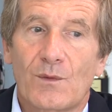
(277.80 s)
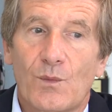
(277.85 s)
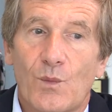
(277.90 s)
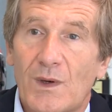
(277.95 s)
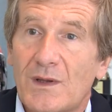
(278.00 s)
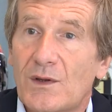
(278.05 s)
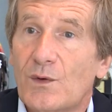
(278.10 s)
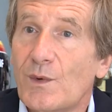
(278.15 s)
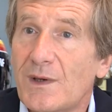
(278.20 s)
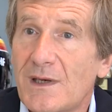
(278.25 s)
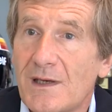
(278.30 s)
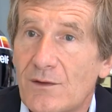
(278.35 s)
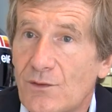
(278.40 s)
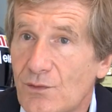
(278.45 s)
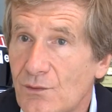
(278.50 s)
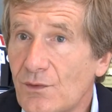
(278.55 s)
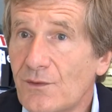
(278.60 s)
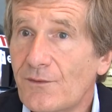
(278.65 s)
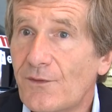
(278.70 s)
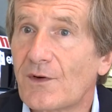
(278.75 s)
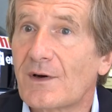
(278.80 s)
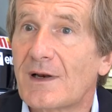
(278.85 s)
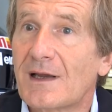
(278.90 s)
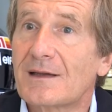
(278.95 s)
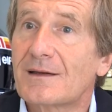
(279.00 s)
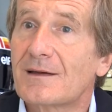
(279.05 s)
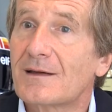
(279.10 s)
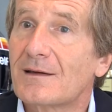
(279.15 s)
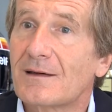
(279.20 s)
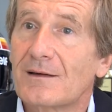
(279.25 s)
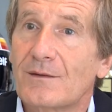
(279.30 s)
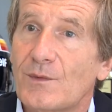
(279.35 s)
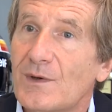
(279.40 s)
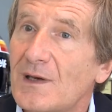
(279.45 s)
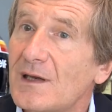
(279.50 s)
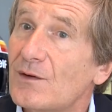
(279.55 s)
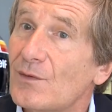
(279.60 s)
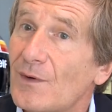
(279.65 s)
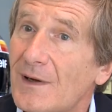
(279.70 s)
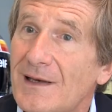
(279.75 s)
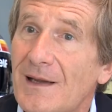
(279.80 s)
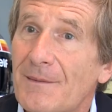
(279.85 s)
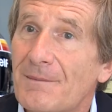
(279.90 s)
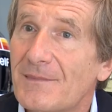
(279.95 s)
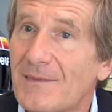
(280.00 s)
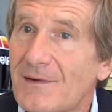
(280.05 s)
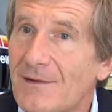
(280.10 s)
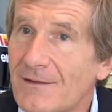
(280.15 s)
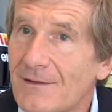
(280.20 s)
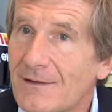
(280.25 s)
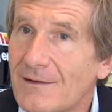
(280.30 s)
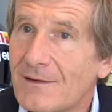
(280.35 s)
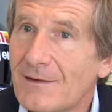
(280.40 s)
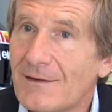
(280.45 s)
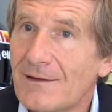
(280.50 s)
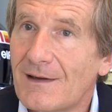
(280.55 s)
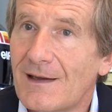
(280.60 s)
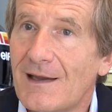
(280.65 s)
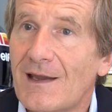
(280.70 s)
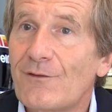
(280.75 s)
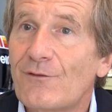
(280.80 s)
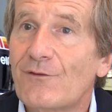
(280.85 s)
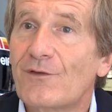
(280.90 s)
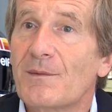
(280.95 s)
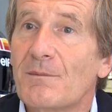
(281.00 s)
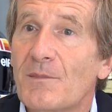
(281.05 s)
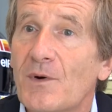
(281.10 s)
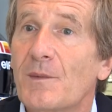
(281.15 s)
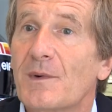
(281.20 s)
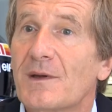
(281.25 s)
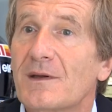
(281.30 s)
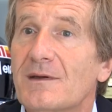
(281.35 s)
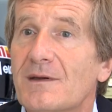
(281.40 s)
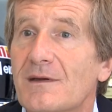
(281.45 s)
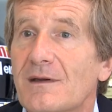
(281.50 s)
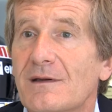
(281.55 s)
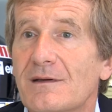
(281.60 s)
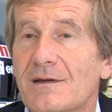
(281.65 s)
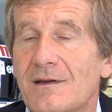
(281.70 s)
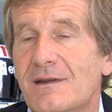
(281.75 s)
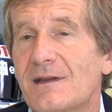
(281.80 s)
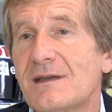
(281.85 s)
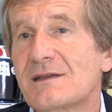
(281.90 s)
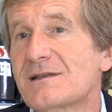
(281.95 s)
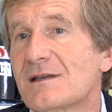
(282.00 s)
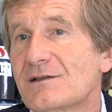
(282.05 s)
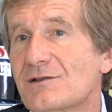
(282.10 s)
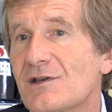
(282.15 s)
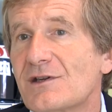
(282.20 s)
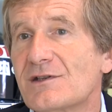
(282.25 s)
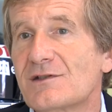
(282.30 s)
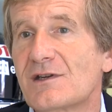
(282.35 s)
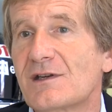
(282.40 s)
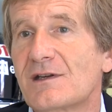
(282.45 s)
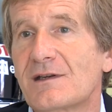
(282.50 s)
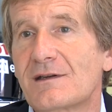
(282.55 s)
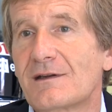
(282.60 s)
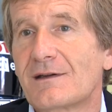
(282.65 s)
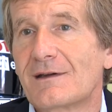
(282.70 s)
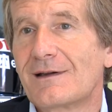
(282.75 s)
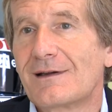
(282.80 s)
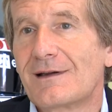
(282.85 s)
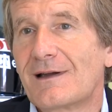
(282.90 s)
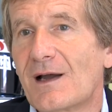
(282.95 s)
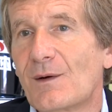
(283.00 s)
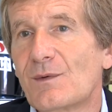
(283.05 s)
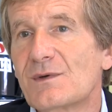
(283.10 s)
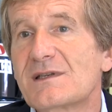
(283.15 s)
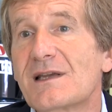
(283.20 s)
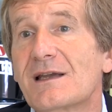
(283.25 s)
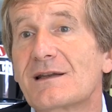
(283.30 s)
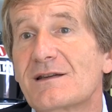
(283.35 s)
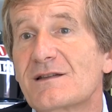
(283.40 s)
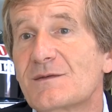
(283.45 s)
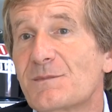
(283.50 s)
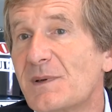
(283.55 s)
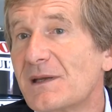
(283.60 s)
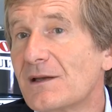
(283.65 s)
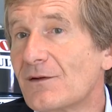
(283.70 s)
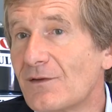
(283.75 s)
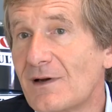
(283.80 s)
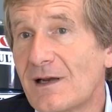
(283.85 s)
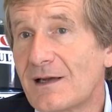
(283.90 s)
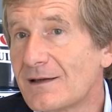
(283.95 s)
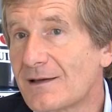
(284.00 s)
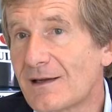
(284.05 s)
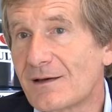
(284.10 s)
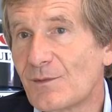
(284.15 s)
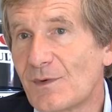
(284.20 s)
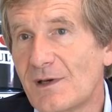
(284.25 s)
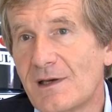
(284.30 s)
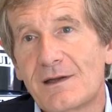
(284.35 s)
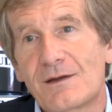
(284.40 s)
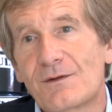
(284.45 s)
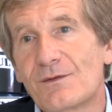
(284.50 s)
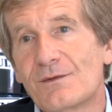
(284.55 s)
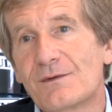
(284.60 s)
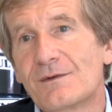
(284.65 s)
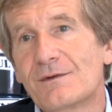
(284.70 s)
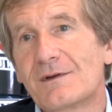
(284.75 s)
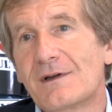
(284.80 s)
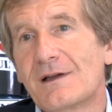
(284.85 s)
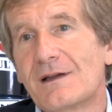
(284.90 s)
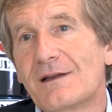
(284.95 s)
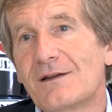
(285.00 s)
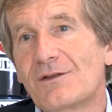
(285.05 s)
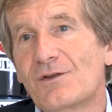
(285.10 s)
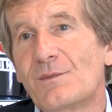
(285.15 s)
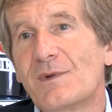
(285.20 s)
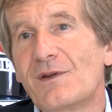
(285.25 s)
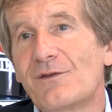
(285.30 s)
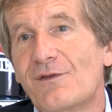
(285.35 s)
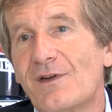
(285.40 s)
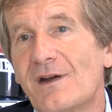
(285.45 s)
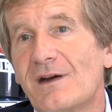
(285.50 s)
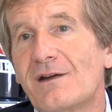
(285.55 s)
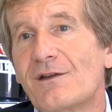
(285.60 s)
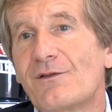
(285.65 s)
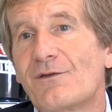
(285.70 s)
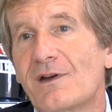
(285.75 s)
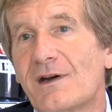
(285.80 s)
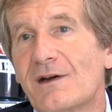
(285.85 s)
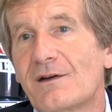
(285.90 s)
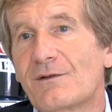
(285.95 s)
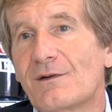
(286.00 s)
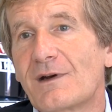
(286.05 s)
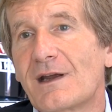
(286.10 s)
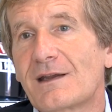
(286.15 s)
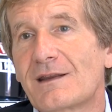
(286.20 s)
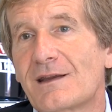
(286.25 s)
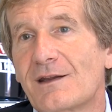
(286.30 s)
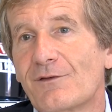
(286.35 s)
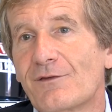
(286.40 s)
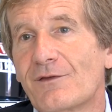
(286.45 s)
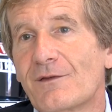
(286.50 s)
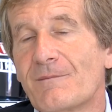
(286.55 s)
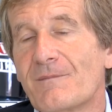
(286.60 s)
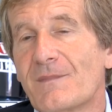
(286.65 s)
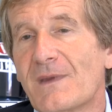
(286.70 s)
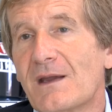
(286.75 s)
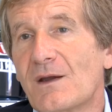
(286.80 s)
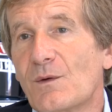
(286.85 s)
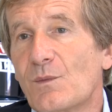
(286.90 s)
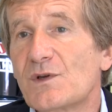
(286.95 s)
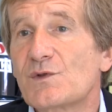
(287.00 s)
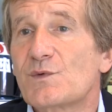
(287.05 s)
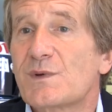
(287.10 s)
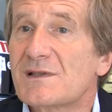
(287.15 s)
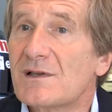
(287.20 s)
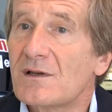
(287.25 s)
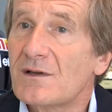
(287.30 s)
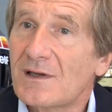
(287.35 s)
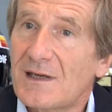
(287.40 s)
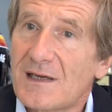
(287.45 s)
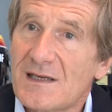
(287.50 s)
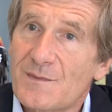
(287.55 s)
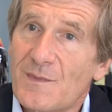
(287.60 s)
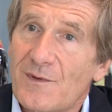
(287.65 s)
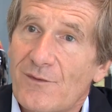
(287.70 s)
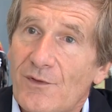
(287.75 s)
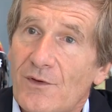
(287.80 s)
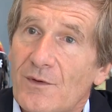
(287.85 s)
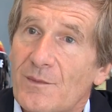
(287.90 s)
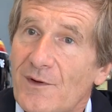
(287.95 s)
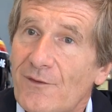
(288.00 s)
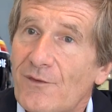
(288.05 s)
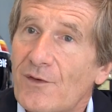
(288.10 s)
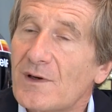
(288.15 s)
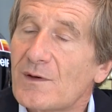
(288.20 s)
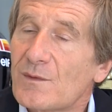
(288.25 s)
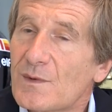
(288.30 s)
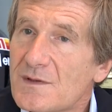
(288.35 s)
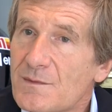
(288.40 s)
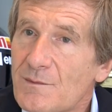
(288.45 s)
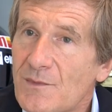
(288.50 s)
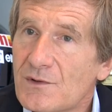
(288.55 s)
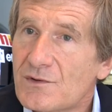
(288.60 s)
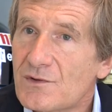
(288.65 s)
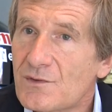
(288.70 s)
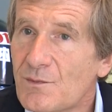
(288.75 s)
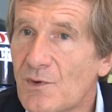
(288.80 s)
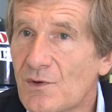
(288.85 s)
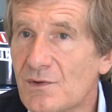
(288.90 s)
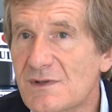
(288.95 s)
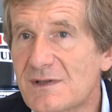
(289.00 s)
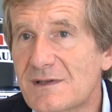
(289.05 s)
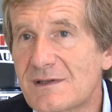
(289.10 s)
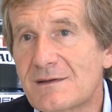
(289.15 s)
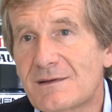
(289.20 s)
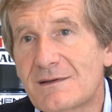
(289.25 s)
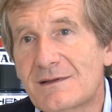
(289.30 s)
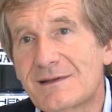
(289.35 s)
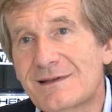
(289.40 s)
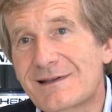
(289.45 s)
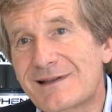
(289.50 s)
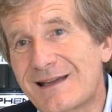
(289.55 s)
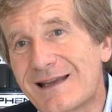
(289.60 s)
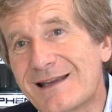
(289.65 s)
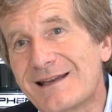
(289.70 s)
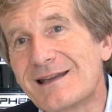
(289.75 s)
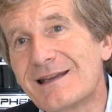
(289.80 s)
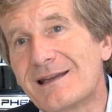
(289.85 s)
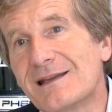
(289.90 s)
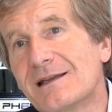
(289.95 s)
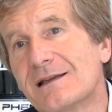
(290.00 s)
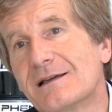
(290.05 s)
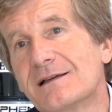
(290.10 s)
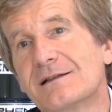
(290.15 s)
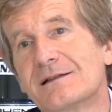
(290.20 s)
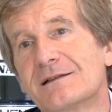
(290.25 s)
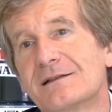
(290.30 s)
what do we need to do for that? We need to adapt every moment. Things are changing, I would say, at the speed of light, and we need to be very, very reactive, which was not the case before. Before it was much more steady